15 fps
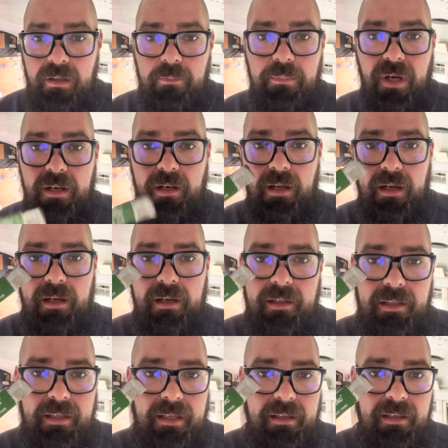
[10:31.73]
but
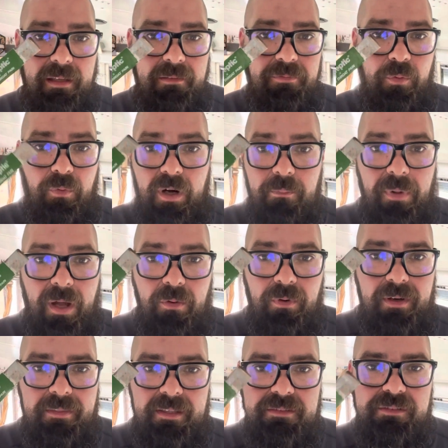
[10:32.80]
if you want to buy one
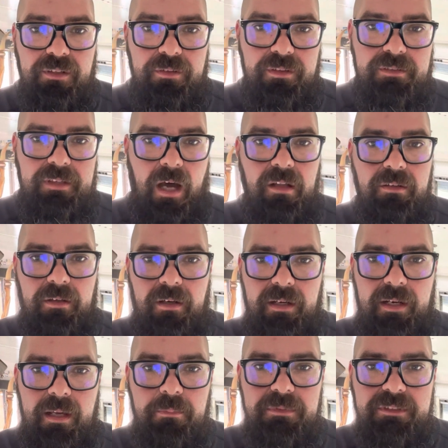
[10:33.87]
of these, they're $1 on
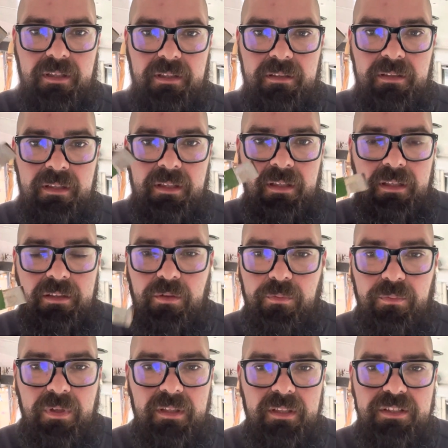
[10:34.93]
Amazon. They're
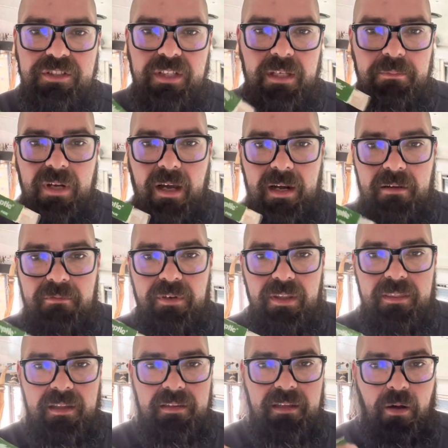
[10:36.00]
really cheap. Not
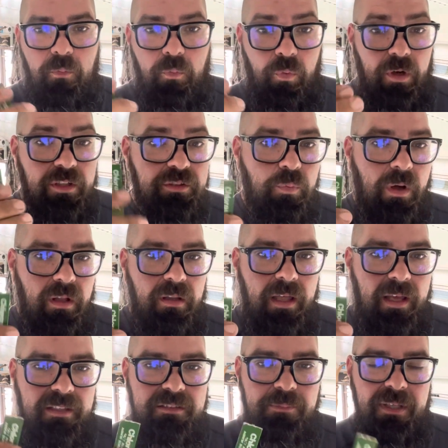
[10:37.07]
everything that works well
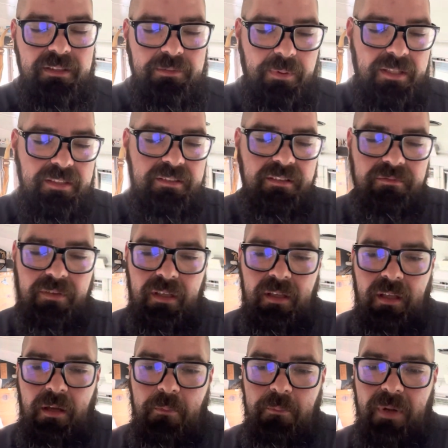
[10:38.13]
has to be expensive,
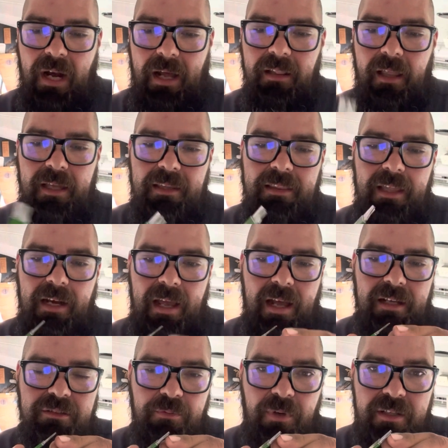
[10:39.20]
but I like that it
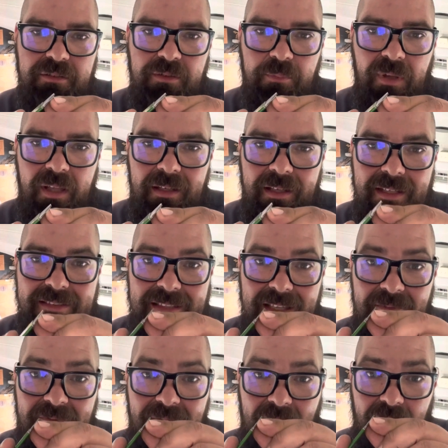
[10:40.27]
has a razor blade. It's a
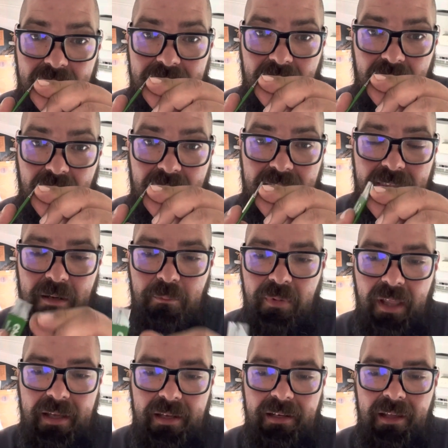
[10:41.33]
very, very thin
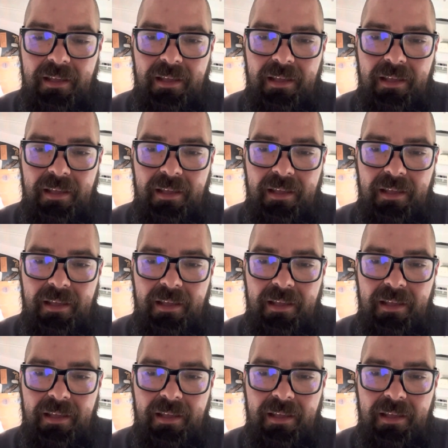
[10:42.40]
blade,